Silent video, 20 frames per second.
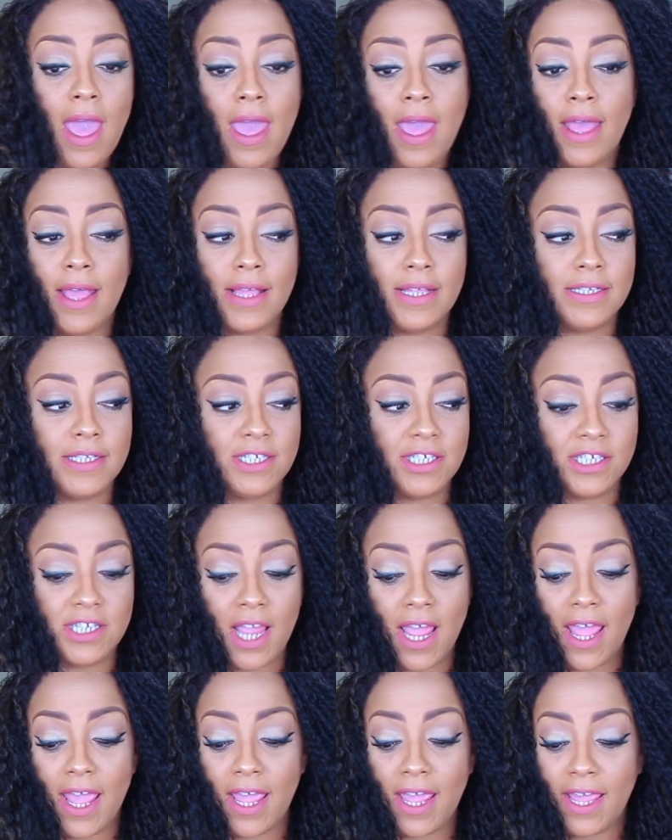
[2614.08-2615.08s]
And
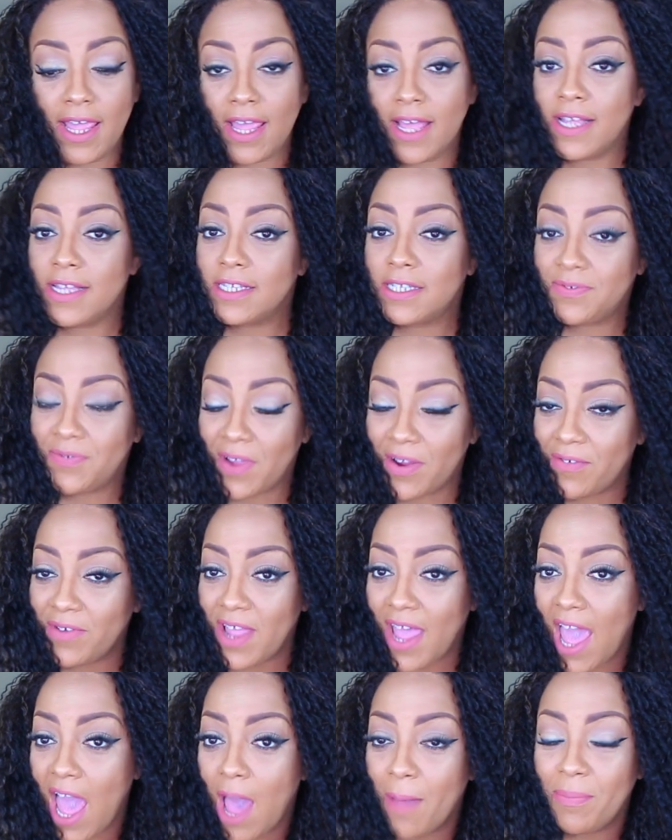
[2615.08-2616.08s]
Shay is
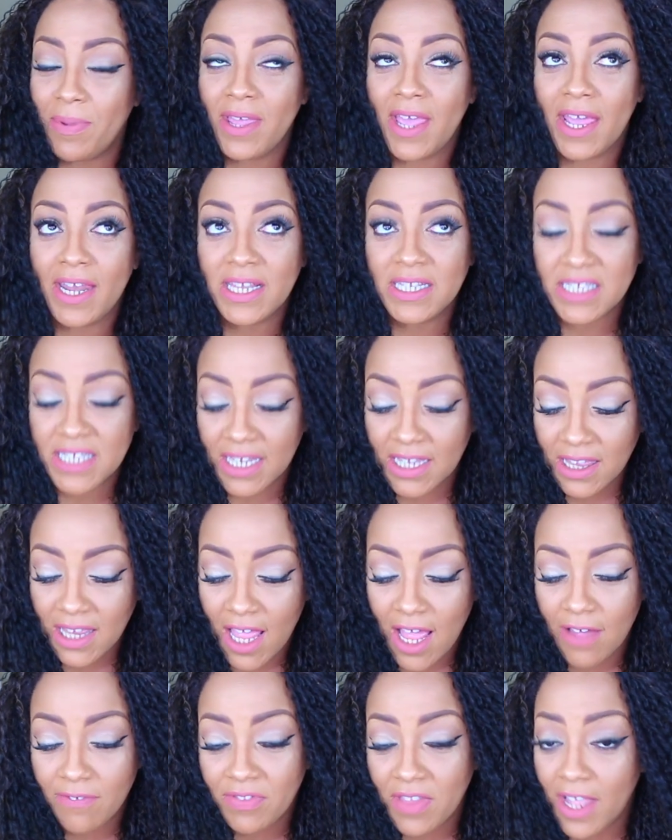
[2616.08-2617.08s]
very happy and is in
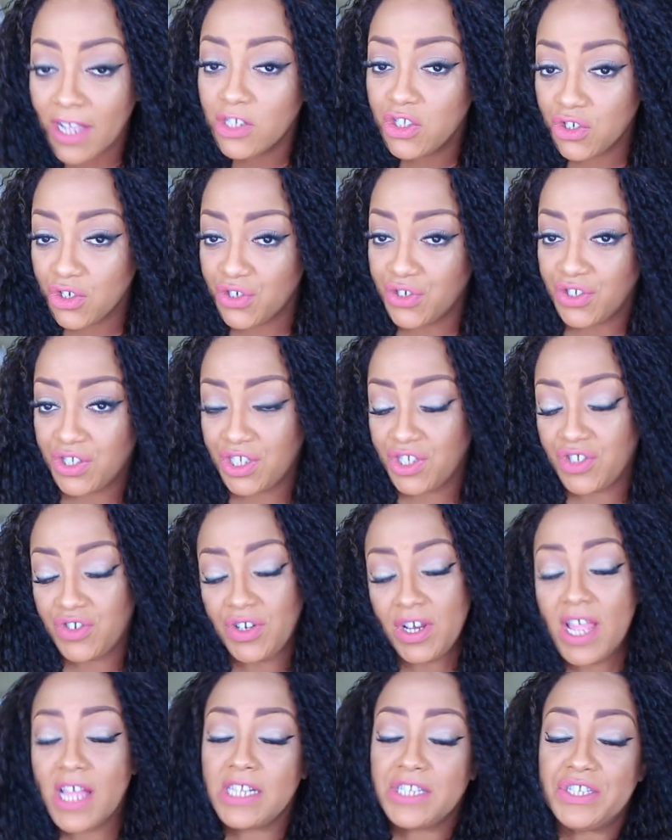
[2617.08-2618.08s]
love thanks to her sister
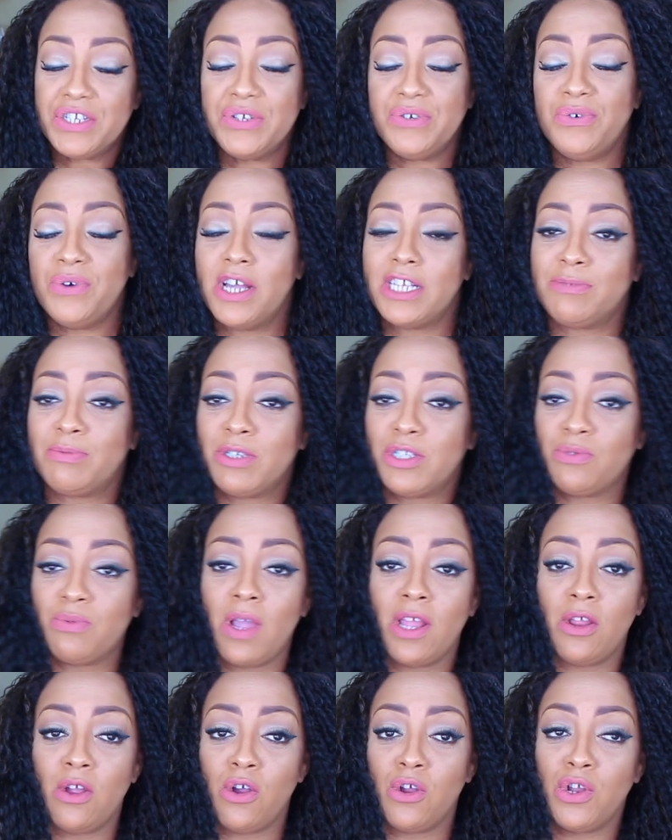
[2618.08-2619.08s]
Nancy, who has
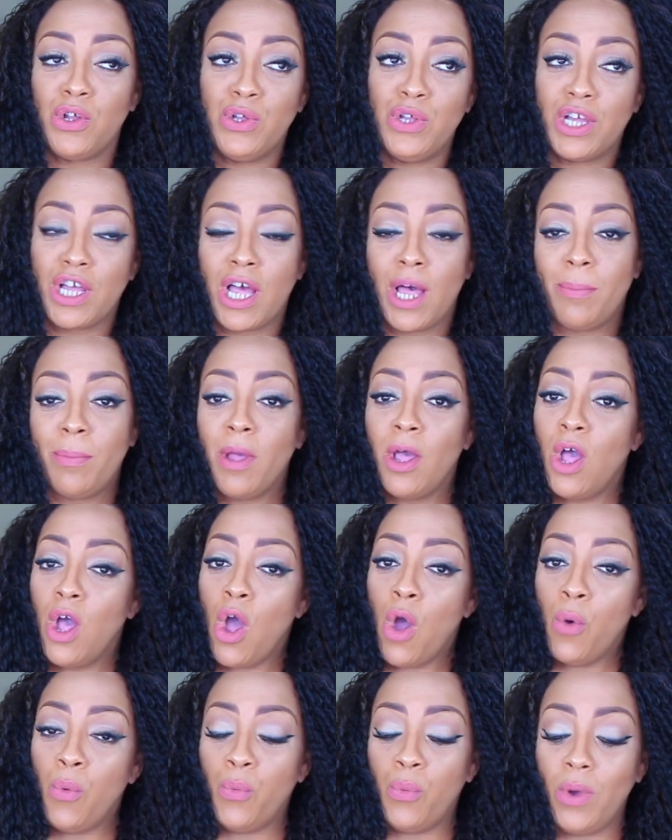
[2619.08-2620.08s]
persuaded her to hook up
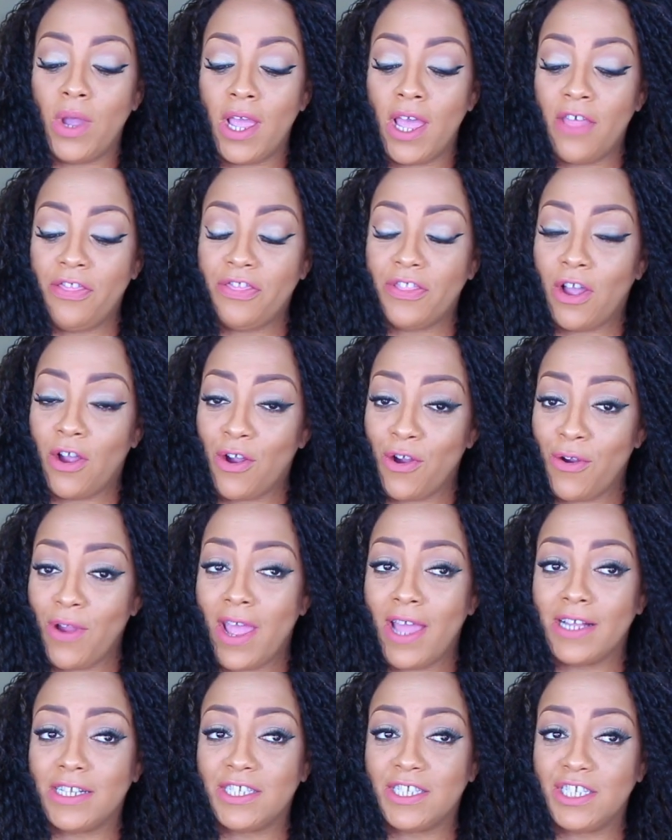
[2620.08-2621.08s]
with her
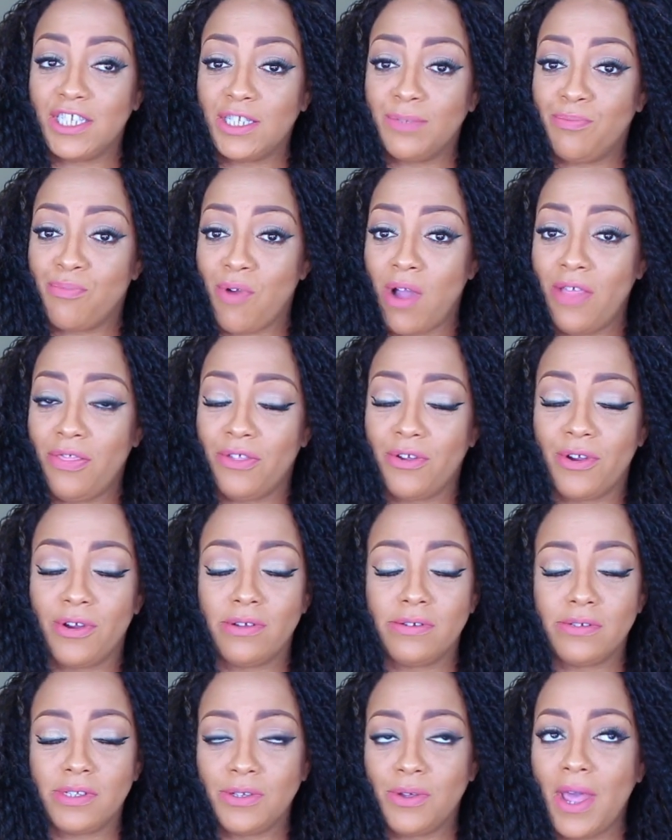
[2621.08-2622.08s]
ex's
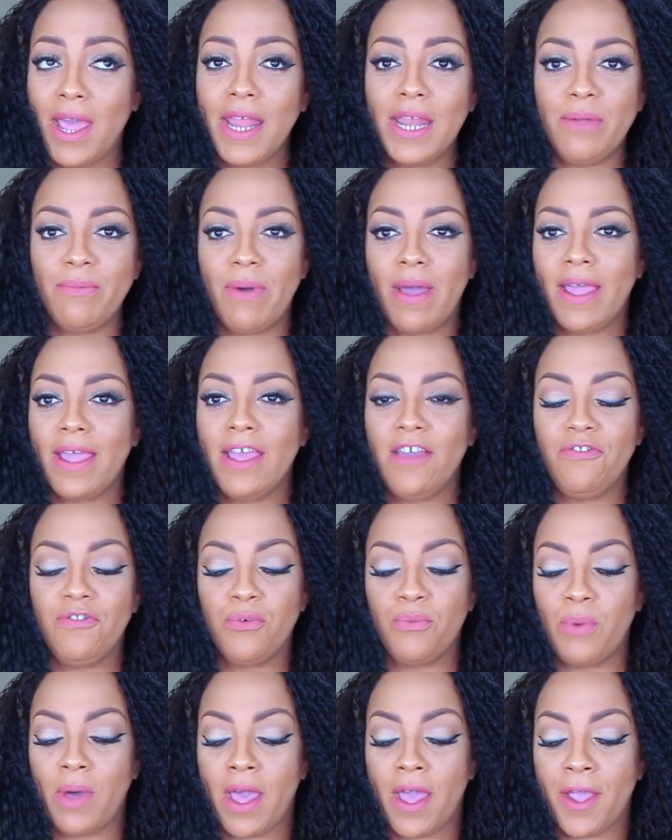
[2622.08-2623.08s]
brother. So, anyway,
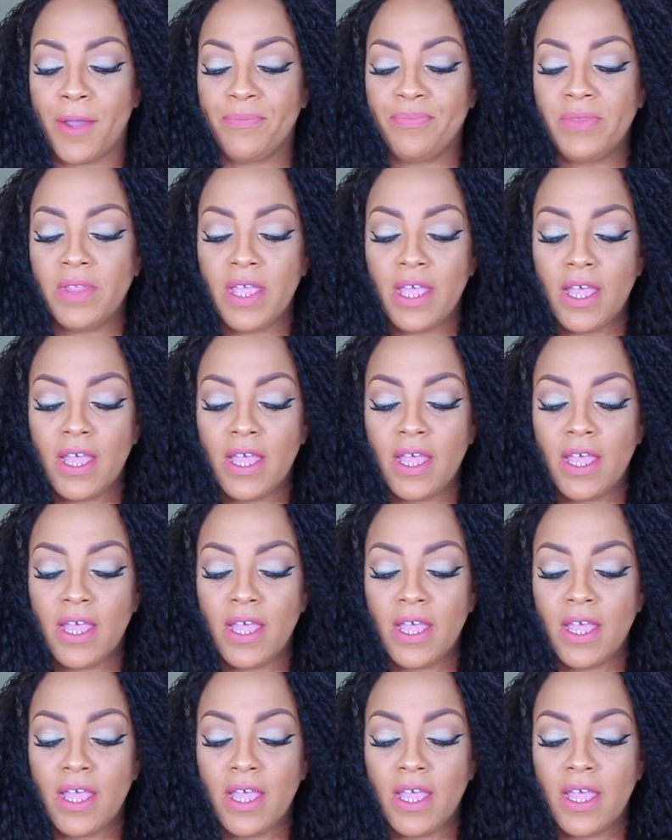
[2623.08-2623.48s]
either way,